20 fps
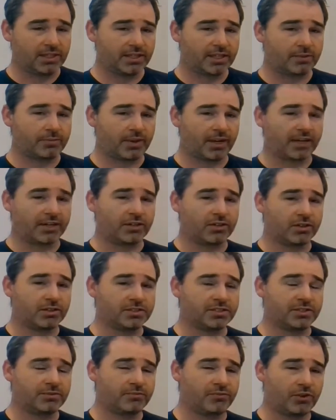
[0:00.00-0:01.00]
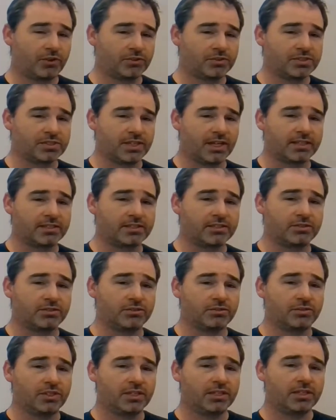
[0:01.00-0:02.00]
that by encouraging folks not
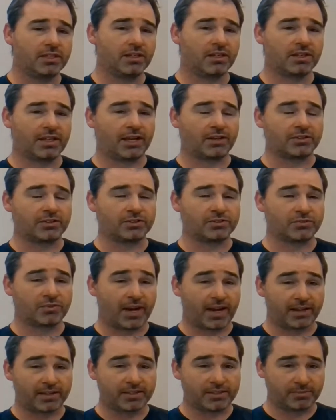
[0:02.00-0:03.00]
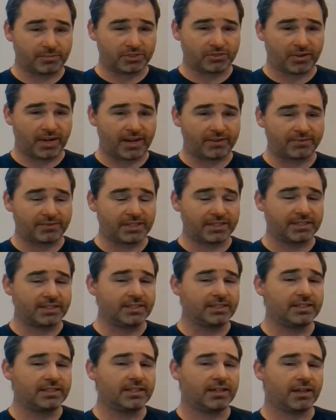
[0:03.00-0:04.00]
to allow the draft to be
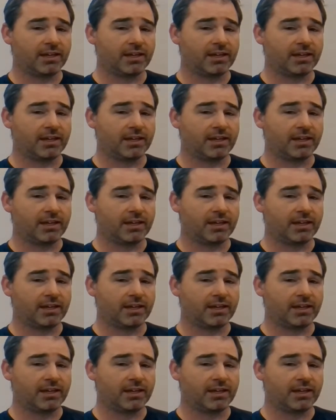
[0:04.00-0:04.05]
drafted,